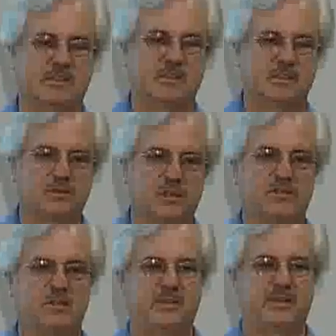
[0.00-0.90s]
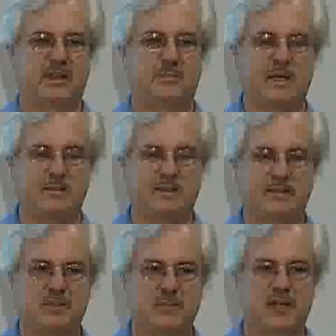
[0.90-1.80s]
You can go out there with your anemometer
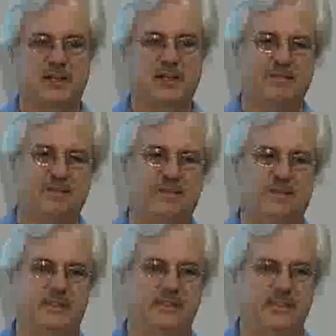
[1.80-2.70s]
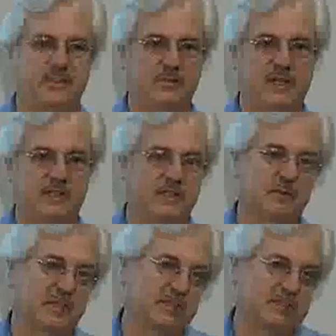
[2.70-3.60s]
and you might have 30-mile-an-hour
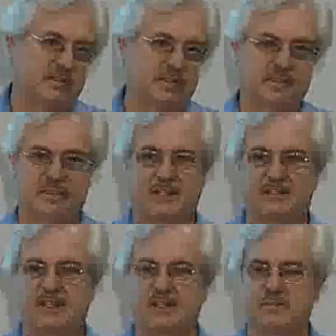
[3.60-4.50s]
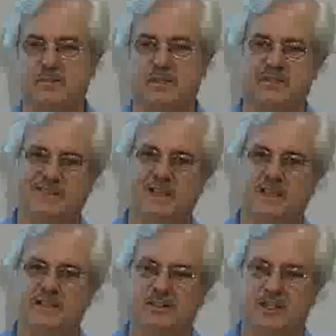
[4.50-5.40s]
winds that day, but
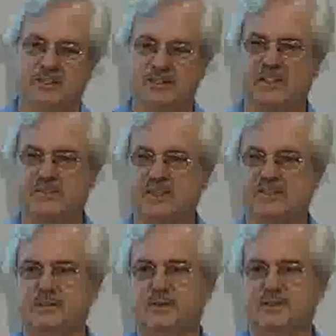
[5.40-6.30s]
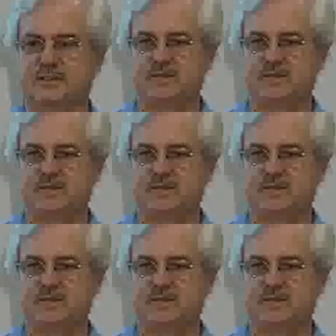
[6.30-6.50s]
you got to look at the direction of the winds.